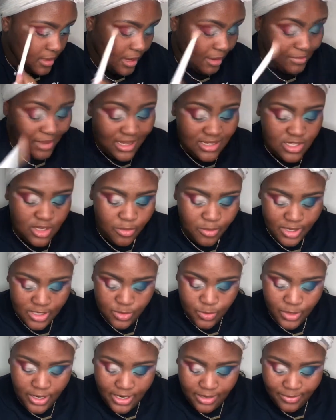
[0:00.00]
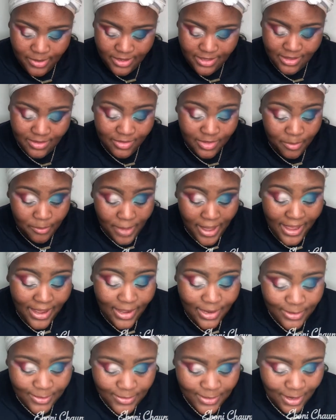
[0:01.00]
I'm not so much worried about the main
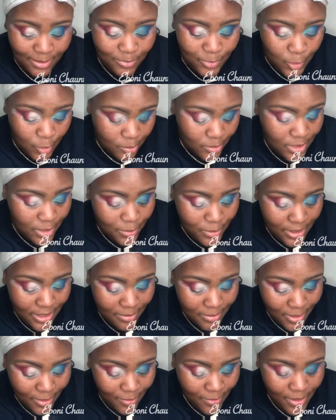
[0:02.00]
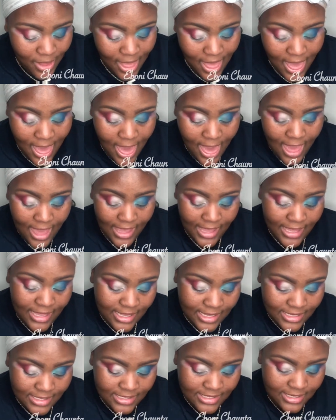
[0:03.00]
color that I'm normally worried about
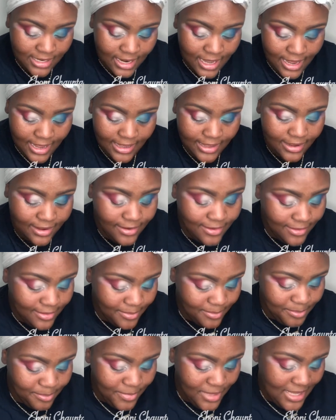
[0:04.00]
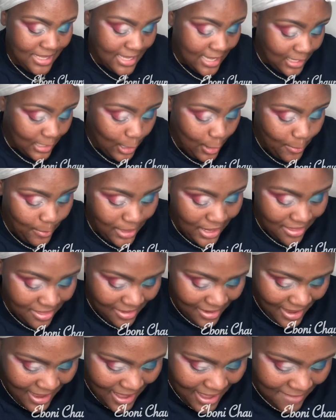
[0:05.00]
is like yellow, but I
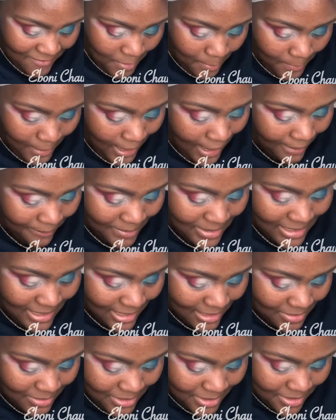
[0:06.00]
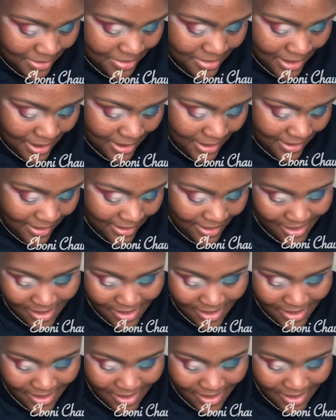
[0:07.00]
think I have a pop in yellow here that